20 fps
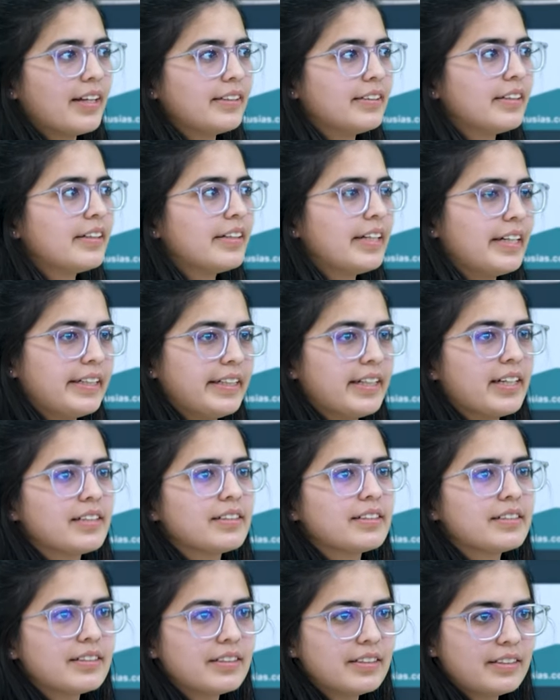other
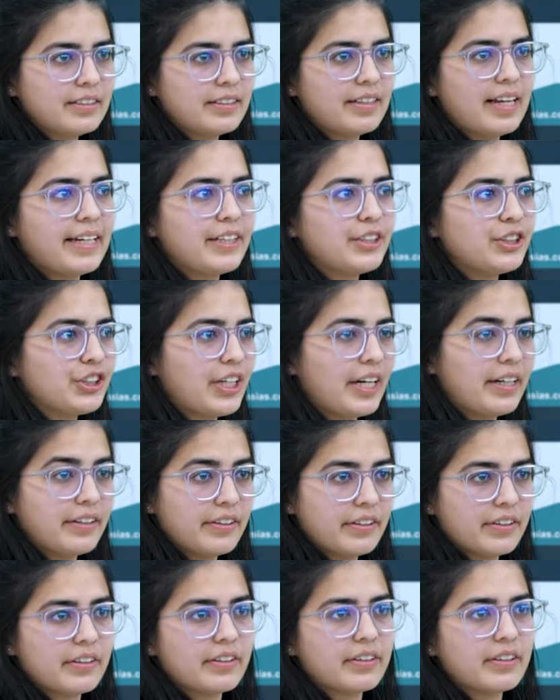areas like
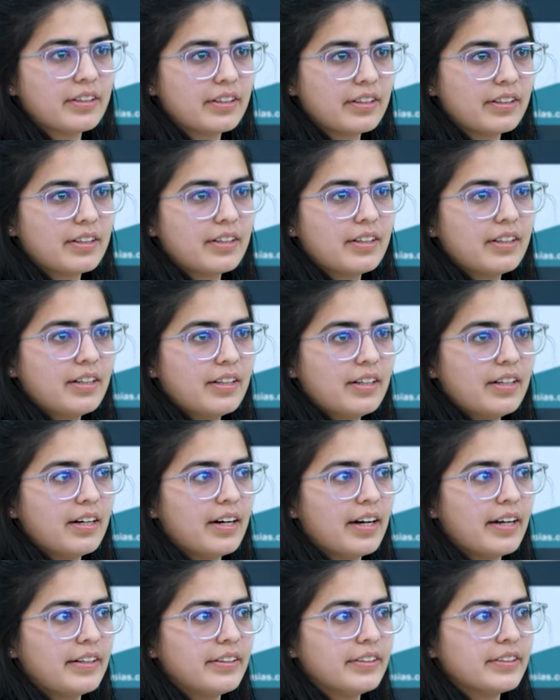gender
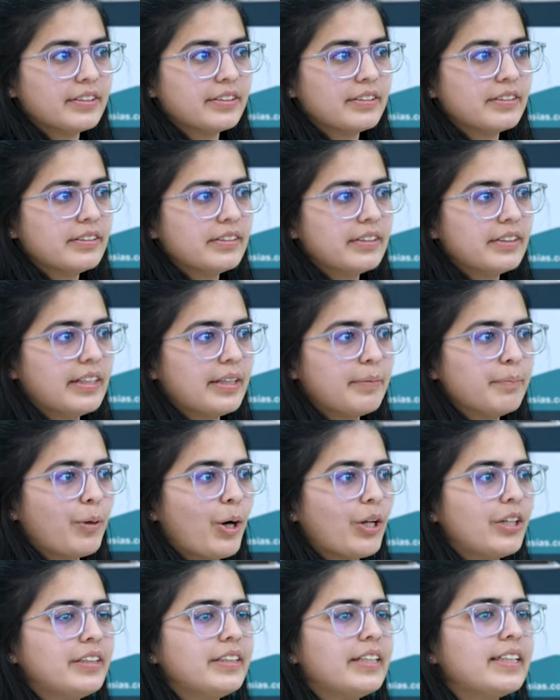and in
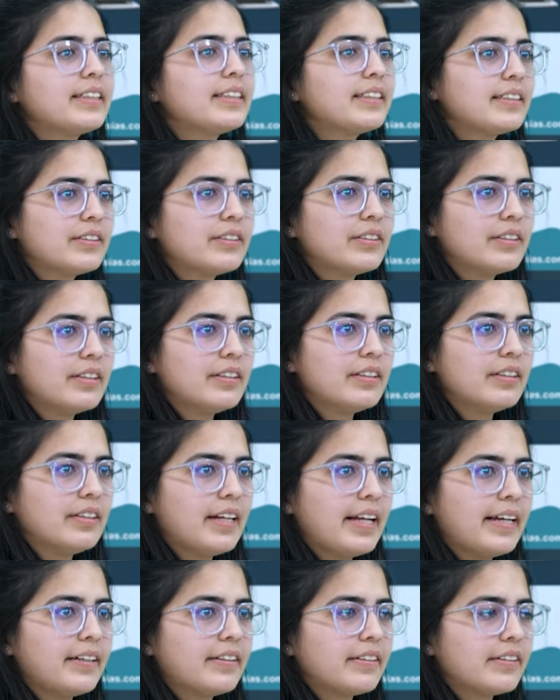politics,
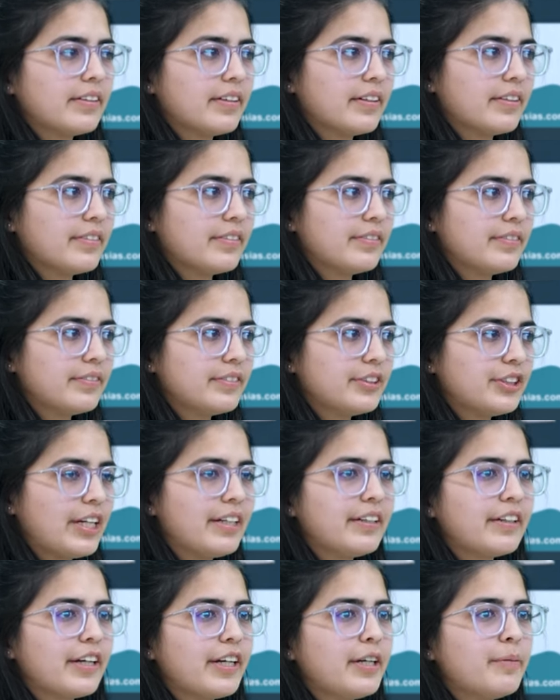like
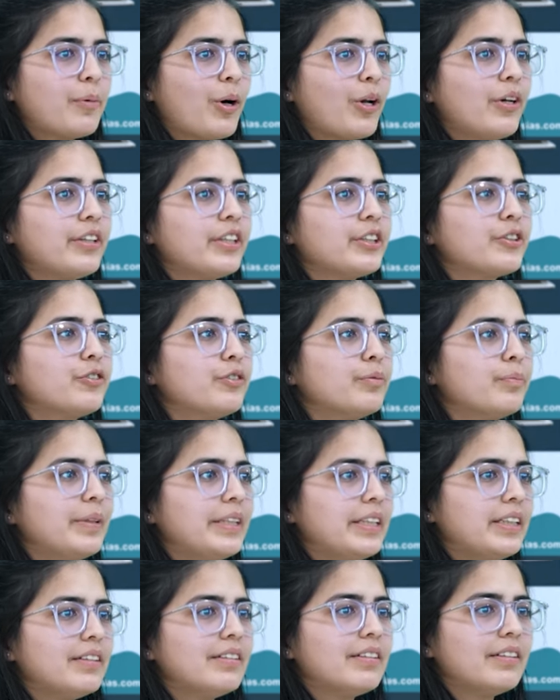gender in politics would
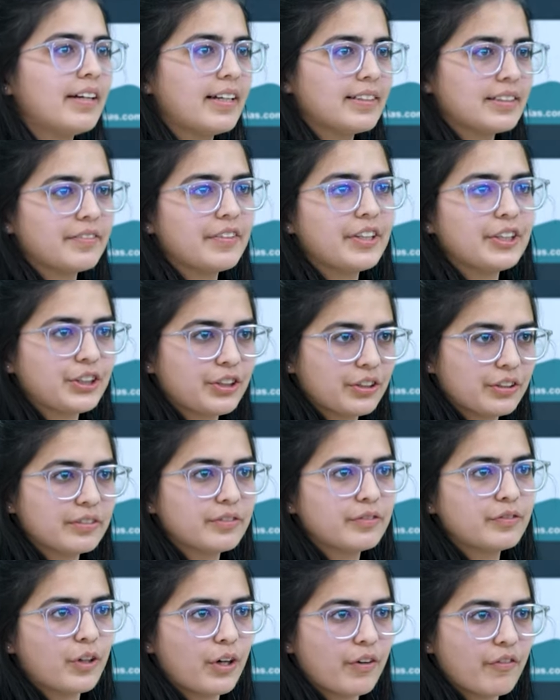be
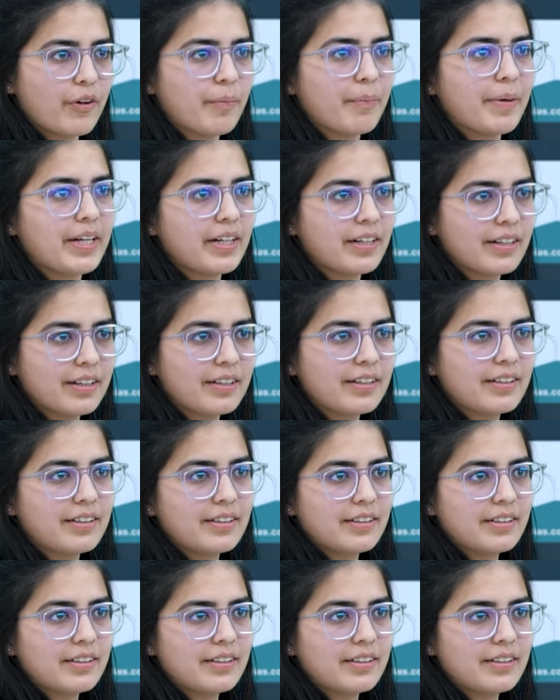reservation for women.